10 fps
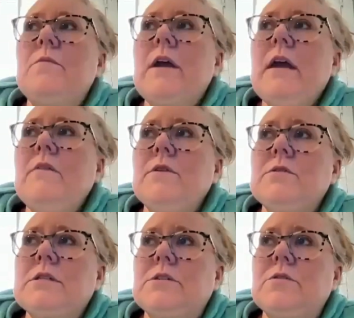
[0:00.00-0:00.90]
when we have
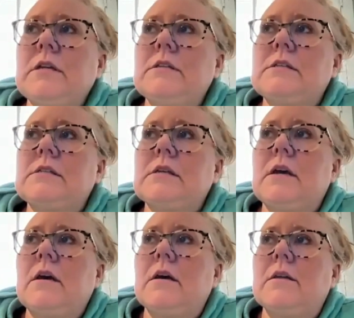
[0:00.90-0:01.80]
new students
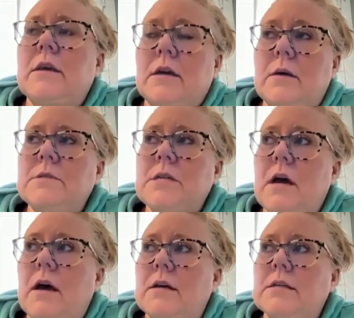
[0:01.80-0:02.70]
that come
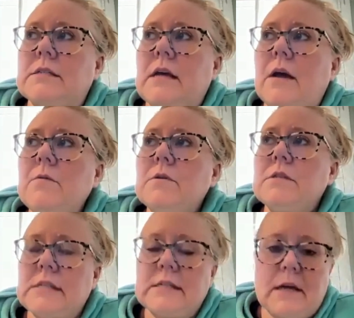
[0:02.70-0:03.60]
to us, I
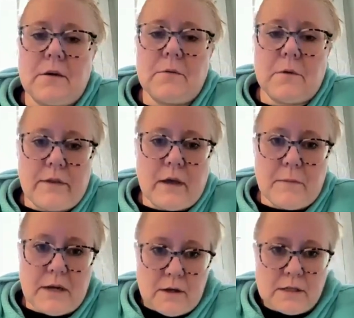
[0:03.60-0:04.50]
will sit down with
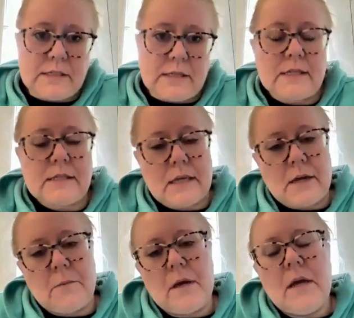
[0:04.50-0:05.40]
them and I'll assess
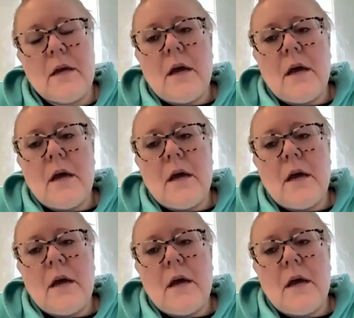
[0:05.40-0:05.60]
them.